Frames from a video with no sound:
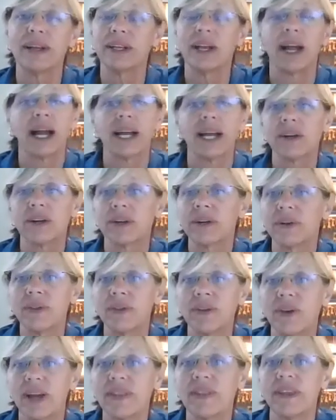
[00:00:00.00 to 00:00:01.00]
I agree with
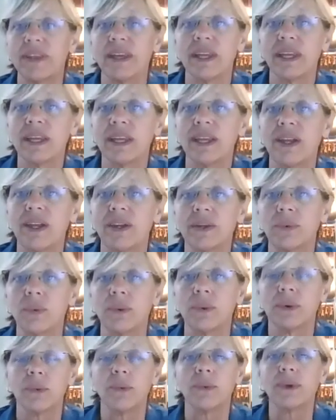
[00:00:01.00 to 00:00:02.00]
you. I think, we
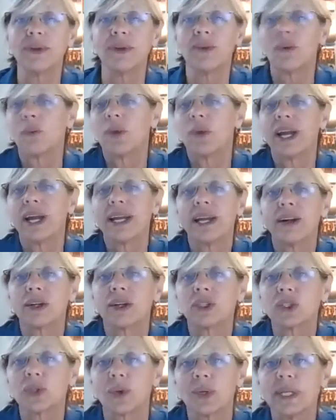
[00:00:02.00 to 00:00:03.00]
got to get our
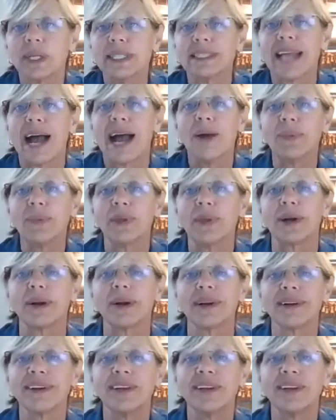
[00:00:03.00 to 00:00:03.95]
stories out there,